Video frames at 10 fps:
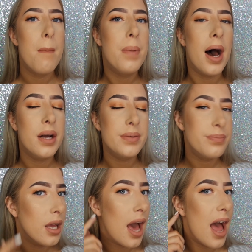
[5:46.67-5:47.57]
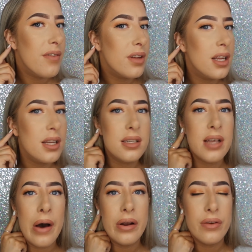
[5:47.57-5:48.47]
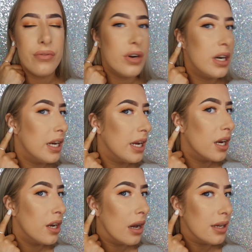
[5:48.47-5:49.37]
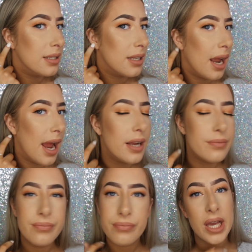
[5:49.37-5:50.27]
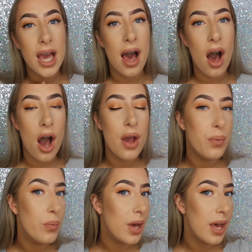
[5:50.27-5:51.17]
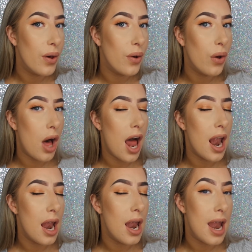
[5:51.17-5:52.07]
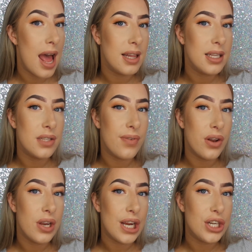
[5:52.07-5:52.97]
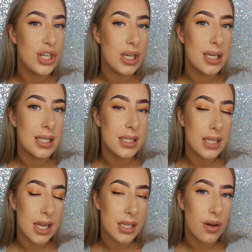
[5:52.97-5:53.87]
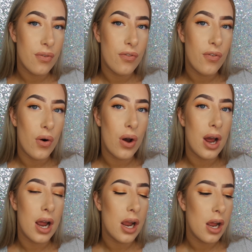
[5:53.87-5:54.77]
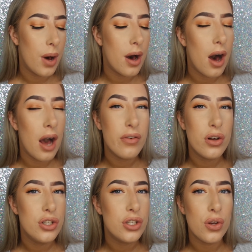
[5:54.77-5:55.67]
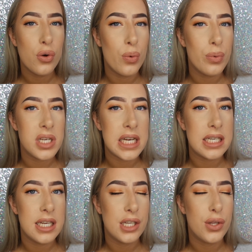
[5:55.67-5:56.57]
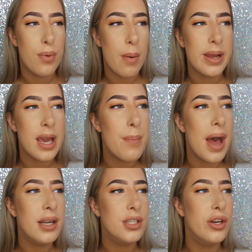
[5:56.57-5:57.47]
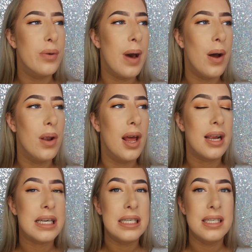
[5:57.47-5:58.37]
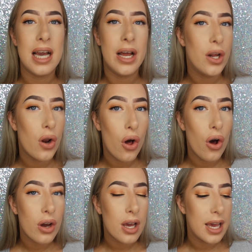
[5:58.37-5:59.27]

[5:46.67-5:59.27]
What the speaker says: But yeah, everything sat on it really nicely. But yeah, I will let this foundation sit for, well, I've got just a normal day today, so I'll probably get back to you about like 10 o'clock.